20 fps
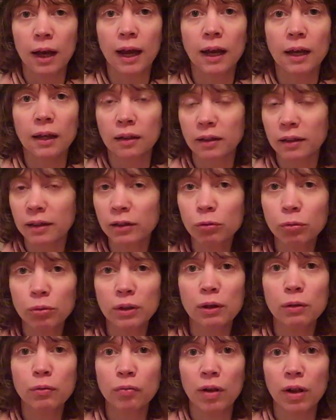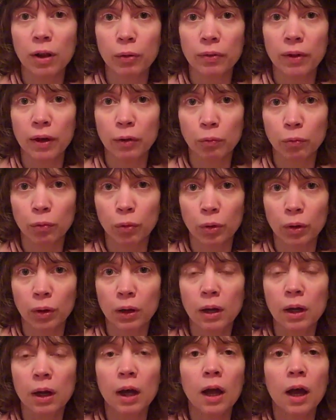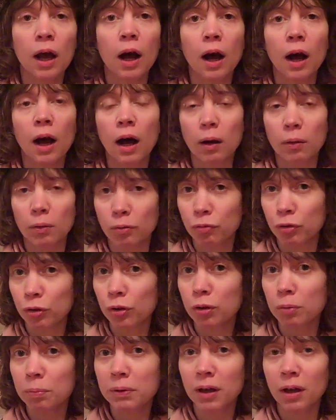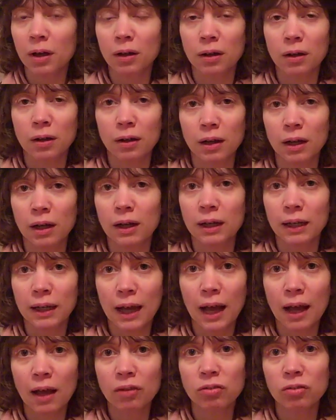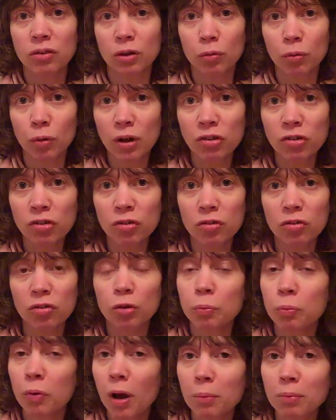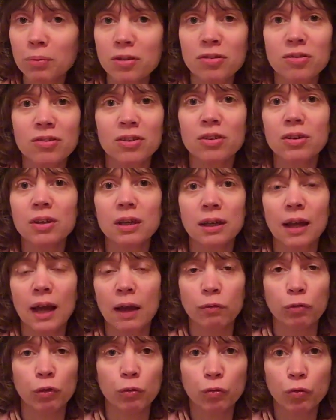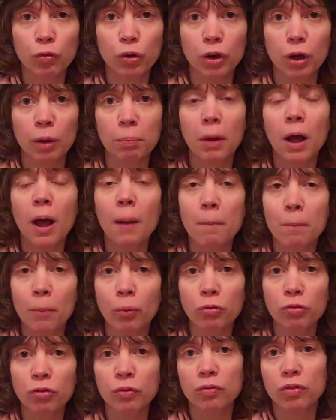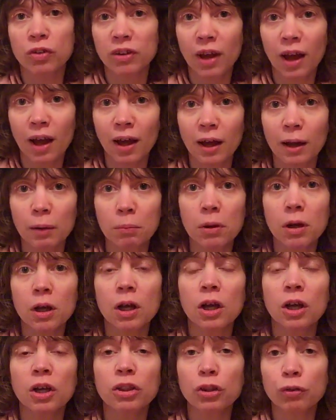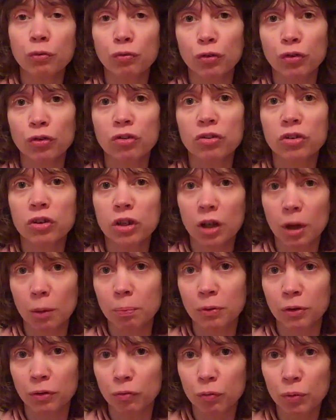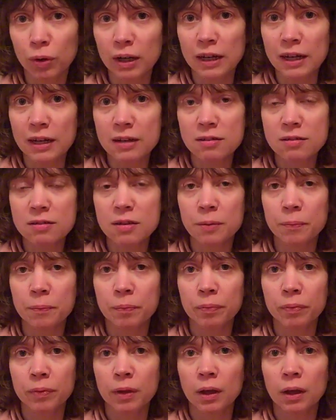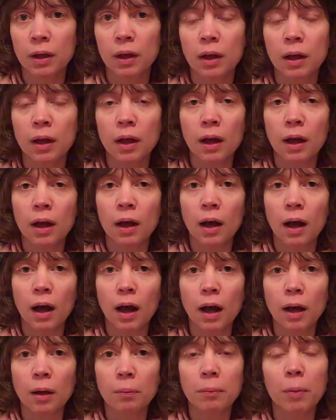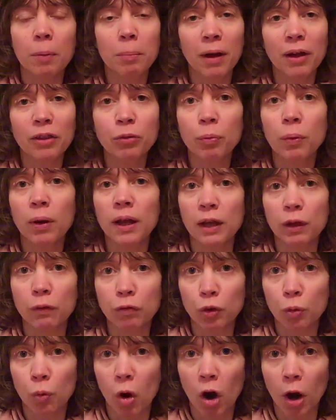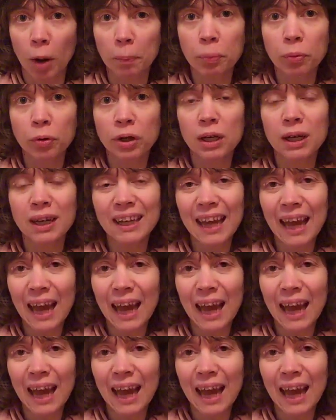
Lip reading: and literally follow that rule. If you're going to be in a cast and crutches, you probably still need to have your foot up most of the time the first couple of weeks. By the way, if you are put in a